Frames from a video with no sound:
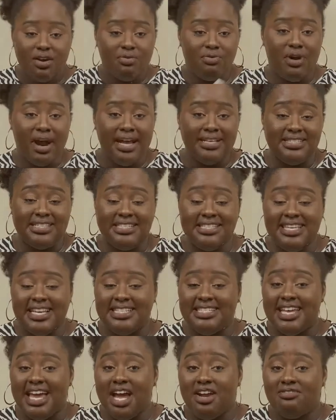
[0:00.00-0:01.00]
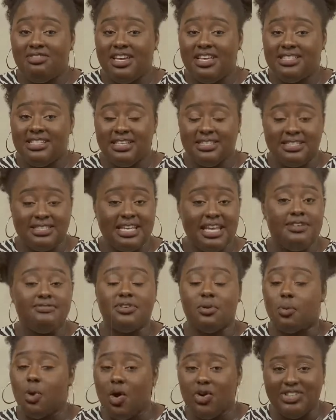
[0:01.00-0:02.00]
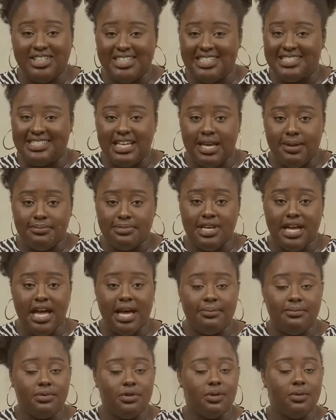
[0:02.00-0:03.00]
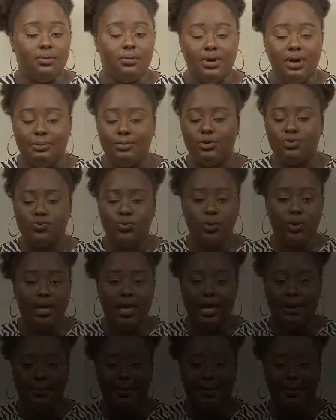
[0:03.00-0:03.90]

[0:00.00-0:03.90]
write in their diaries, and save the world at the same time. No, I'm not talking